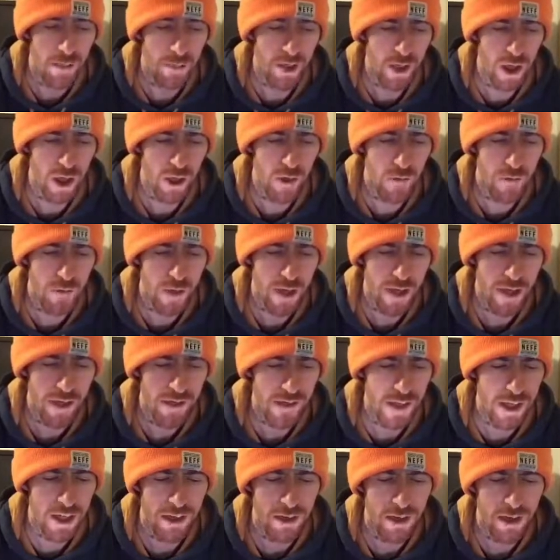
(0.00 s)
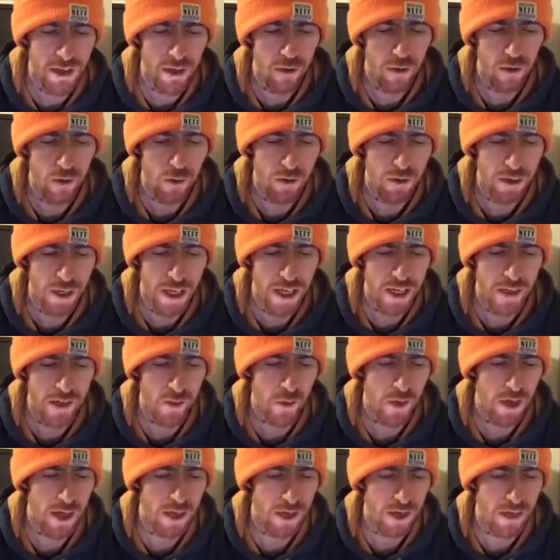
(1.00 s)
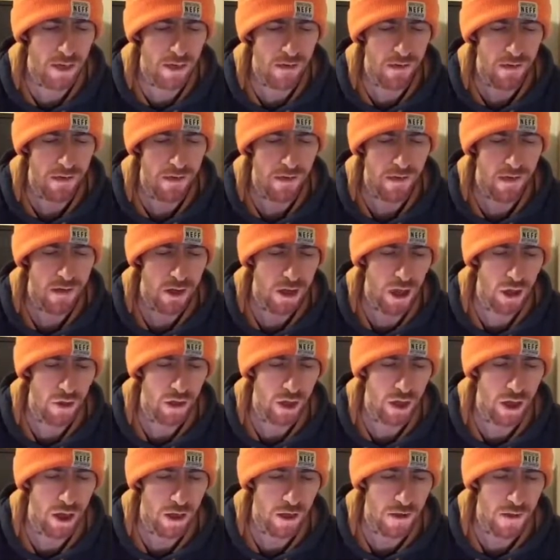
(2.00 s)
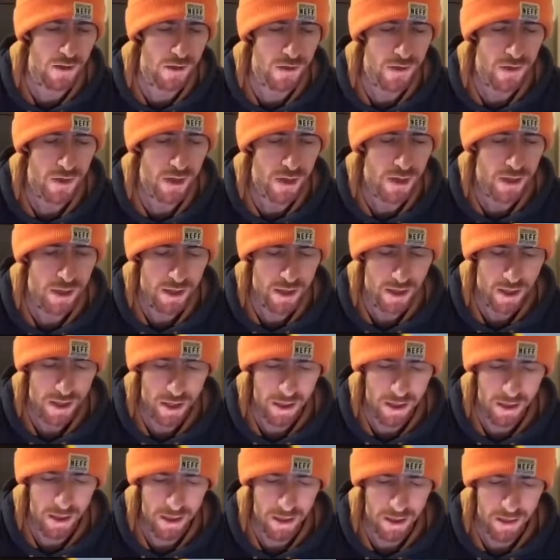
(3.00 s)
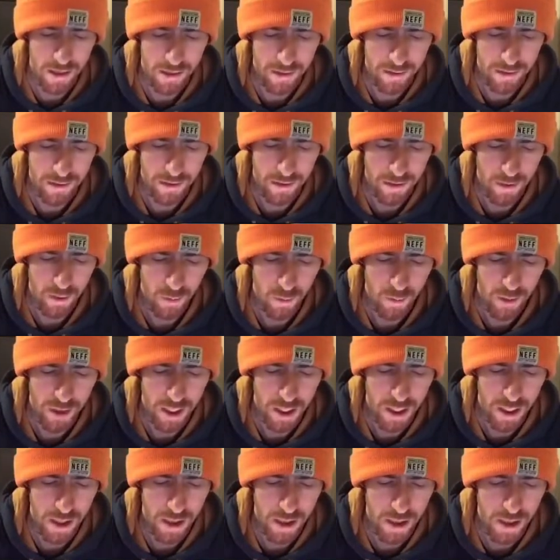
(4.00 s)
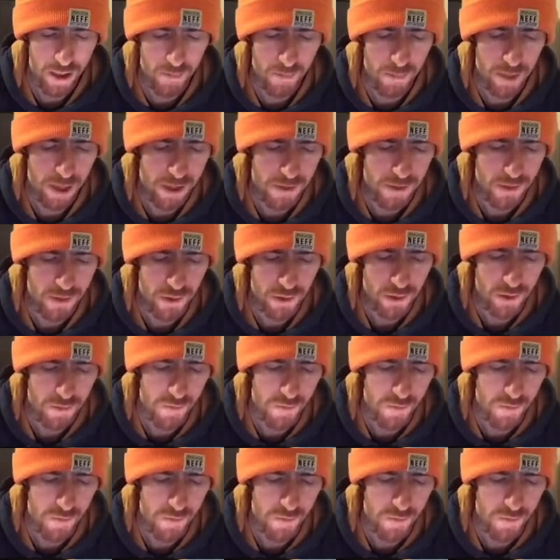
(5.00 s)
know if you guys get anything cool with the XY cards, code cards. And we got a Puzzle of